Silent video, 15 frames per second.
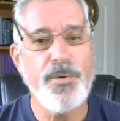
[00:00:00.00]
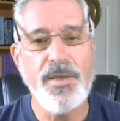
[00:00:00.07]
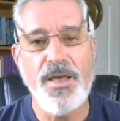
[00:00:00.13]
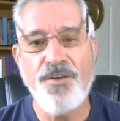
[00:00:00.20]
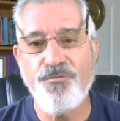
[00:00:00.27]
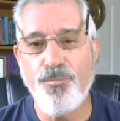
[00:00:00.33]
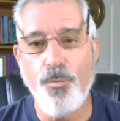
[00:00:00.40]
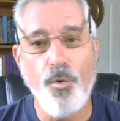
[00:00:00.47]
we
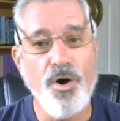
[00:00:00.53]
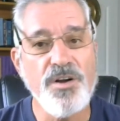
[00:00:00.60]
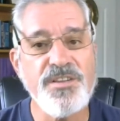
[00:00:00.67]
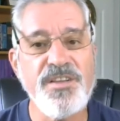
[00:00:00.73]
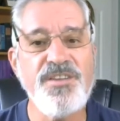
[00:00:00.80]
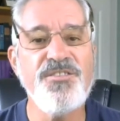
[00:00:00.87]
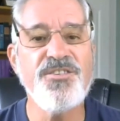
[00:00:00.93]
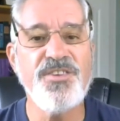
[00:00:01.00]
have
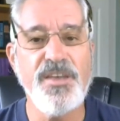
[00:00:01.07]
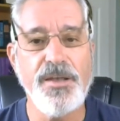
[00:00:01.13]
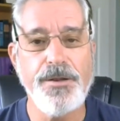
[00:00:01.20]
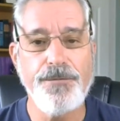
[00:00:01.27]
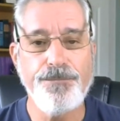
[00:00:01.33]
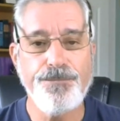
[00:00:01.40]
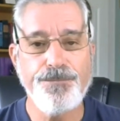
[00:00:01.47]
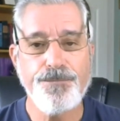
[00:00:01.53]
walked in
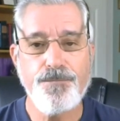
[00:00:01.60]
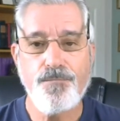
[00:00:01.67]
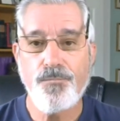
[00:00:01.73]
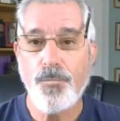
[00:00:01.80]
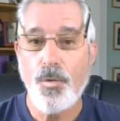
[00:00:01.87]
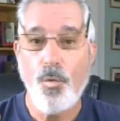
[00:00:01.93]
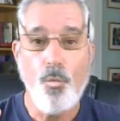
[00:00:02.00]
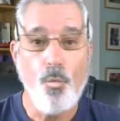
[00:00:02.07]
sin,
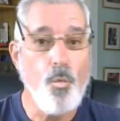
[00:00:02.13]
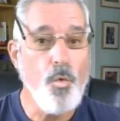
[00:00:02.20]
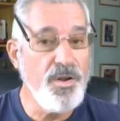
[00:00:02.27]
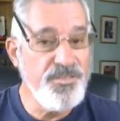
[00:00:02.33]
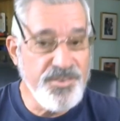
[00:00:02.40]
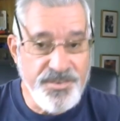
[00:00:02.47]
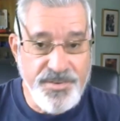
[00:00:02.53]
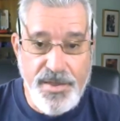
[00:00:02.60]

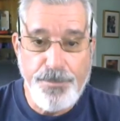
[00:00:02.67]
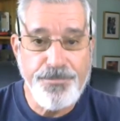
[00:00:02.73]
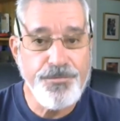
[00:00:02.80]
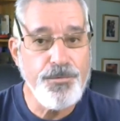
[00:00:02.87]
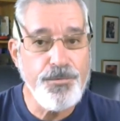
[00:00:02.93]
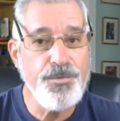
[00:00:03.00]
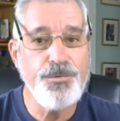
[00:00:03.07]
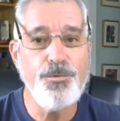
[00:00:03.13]
one step
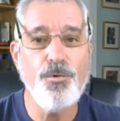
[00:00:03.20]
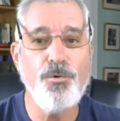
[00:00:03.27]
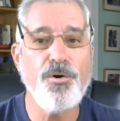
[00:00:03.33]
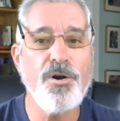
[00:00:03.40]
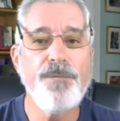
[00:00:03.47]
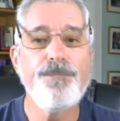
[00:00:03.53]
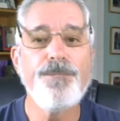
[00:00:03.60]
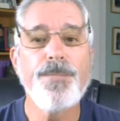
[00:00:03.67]
through the
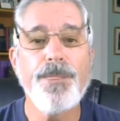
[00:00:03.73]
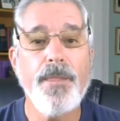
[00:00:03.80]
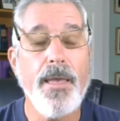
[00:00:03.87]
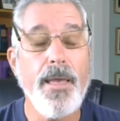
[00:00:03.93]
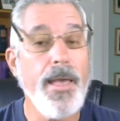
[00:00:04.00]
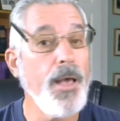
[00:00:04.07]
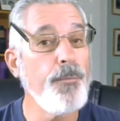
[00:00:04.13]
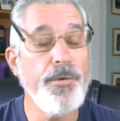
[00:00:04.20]
door,
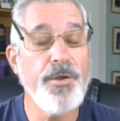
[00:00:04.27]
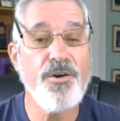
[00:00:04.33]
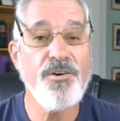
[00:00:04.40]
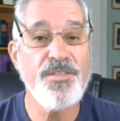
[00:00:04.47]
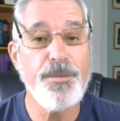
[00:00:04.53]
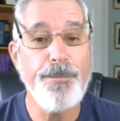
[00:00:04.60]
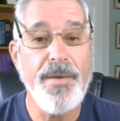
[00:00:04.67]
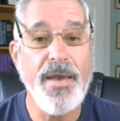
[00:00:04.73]
and we are
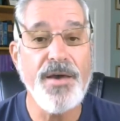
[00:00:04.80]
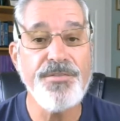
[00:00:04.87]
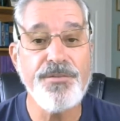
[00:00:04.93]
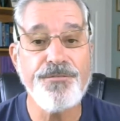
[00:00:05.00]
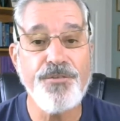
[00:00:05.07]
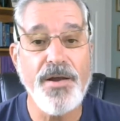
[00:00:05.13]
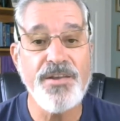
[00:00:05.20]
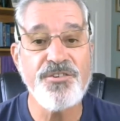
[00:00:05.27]
on the path
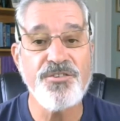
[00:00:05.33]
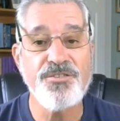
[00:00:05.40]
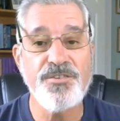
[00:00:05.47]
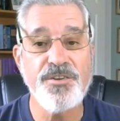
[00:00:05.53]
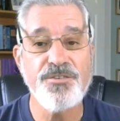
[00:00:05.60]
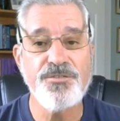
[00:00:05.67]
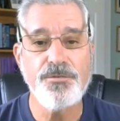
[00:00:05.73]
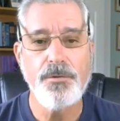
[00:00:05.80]
of
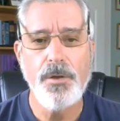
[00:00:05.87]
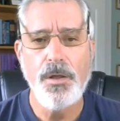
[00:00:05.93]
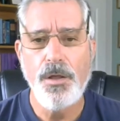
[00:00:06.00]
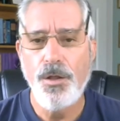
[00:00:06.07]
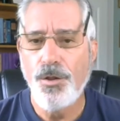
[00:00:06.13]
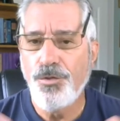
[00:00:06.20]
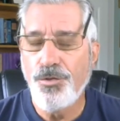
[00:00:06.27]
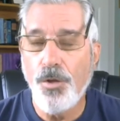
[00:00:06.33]
righteousness,
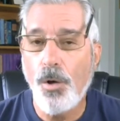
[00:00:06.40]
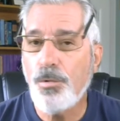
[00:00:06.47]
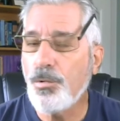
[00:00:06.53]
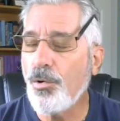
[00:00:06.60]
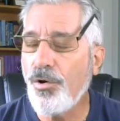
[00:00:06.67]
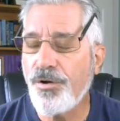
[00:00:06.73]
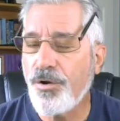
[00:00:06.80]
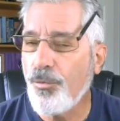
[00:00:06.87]
no
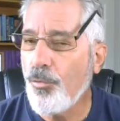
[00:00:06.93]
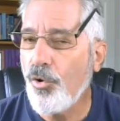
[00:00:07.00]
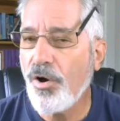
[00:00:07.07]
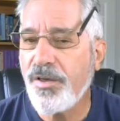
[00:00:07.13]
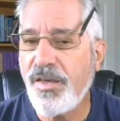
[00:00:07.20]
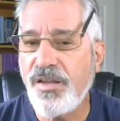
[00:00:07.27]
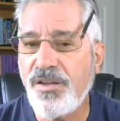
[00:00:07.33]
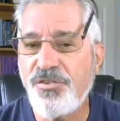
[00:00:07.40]
longer
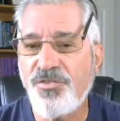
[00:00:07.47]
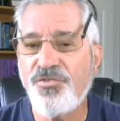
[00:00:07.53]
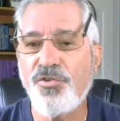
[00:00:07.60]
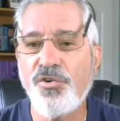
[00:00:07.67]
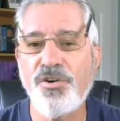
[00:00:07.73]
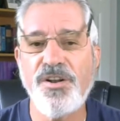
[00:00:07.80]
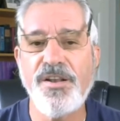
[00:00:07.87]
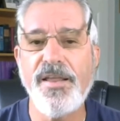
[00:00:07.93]
walking to
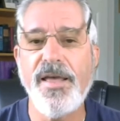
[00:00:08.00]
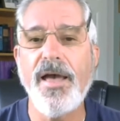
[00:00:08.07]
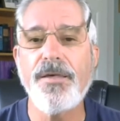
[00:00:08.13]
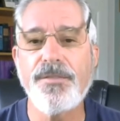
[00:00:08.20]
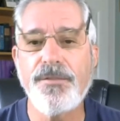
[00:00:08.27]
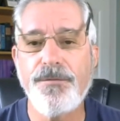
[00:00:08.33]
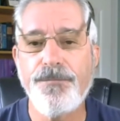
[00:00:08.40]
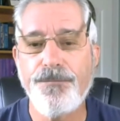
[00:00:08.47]
certain
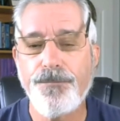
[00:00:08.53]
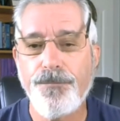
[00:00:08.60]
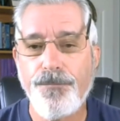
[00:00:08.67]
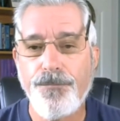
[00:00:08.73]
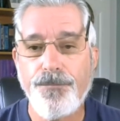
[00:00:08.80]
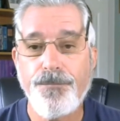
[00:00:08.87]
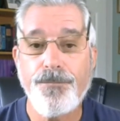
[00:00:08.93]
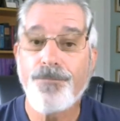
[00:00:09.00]
death.
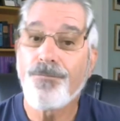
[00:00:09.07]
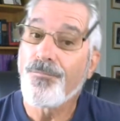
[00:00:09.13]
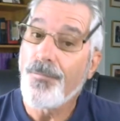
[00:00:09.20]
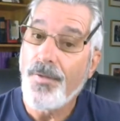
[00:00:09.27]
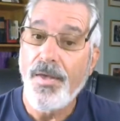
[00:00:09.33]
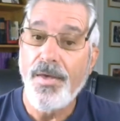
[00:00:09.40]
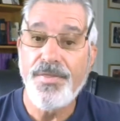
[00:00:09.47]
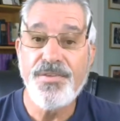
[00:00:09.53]

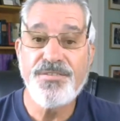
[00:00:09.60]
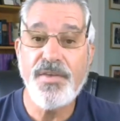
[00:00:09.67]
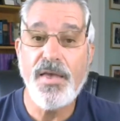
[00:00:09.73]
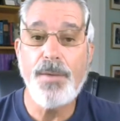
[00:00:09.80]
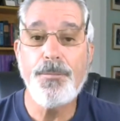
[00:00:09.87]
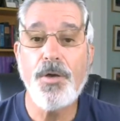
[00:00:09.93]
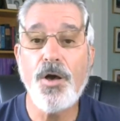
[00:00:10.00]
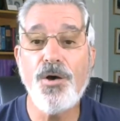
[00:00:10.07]
And the
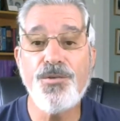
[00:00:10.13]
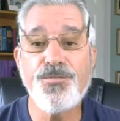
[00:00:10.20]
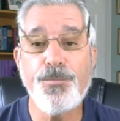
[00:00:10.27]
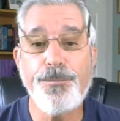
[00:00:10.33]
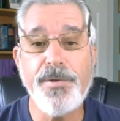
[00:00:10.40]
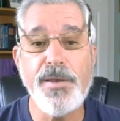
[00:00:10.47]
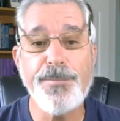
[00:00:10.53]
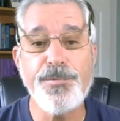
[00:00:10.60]
same goes for
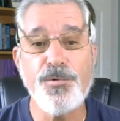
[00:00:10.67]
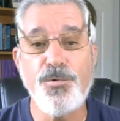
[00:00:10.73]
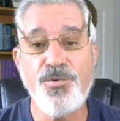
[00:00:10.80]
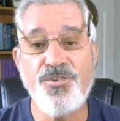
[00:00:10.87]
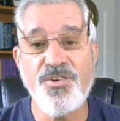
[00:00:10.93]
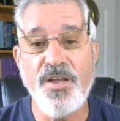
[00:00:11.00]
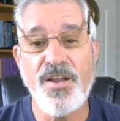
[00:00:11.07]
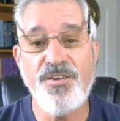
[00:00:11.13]
people
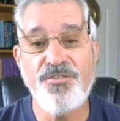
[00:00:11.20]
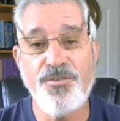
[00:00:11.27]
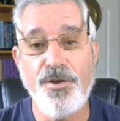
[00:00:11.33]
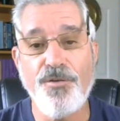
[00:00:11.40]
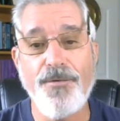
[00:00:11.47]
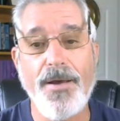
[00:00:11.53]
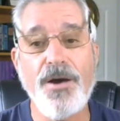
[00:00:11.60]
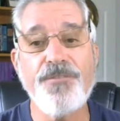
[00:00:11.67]
who change
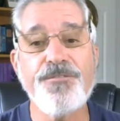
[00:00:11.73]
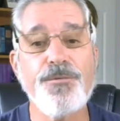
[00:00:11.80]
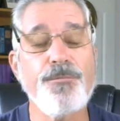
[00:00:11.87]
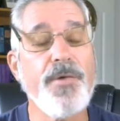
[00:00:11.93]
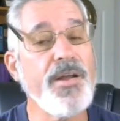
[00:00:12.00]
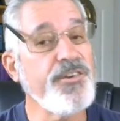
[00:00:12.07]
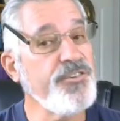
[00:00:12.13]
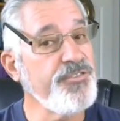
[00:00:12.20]
their route
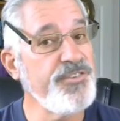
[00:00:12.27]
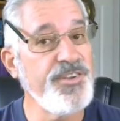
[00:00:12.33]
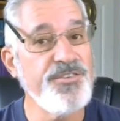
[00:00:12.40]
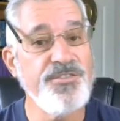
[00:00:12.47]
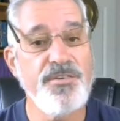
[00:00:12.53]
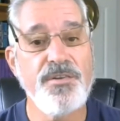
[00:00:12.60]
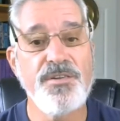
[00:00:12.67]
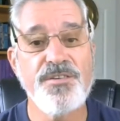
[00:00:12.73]
from
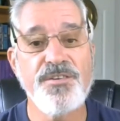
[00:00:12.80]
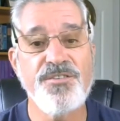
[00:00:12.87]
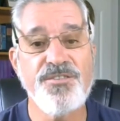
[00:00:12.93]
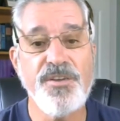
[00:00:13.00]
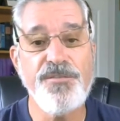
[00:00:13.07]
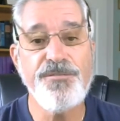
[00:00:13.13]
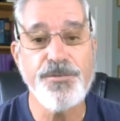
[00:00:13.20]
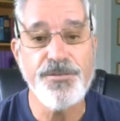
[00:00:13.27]
righteousness to
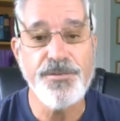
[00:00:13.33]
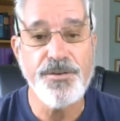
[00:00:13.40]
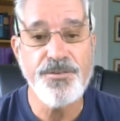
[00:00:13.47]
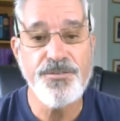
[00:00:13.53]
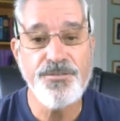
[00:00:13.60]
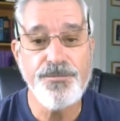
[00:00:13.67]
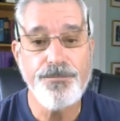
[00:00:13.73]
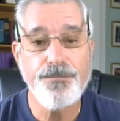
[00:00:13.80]

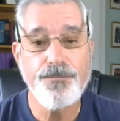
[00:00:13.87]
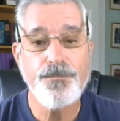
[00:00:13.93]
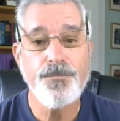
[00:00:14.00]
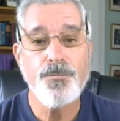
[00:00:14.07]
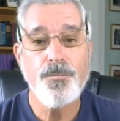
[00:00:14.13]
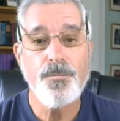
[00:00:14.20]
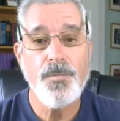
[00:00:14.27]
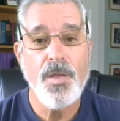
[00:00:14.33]
sinfulness.
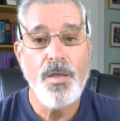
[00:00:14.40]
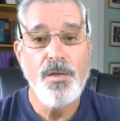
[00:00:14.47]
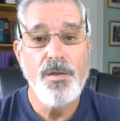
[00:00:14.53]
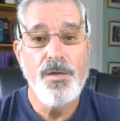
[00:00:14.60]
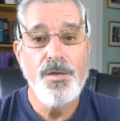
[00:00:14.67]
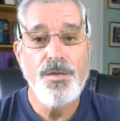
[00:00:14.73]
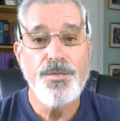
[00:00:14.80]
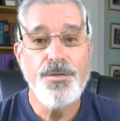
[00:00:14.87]

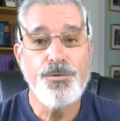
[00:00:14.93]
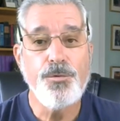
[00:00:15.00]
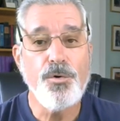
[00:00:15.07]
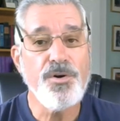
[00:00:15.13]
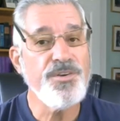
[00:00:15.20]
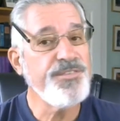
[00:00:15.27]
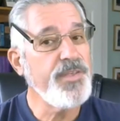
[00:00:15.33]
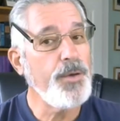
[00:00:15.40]
The doors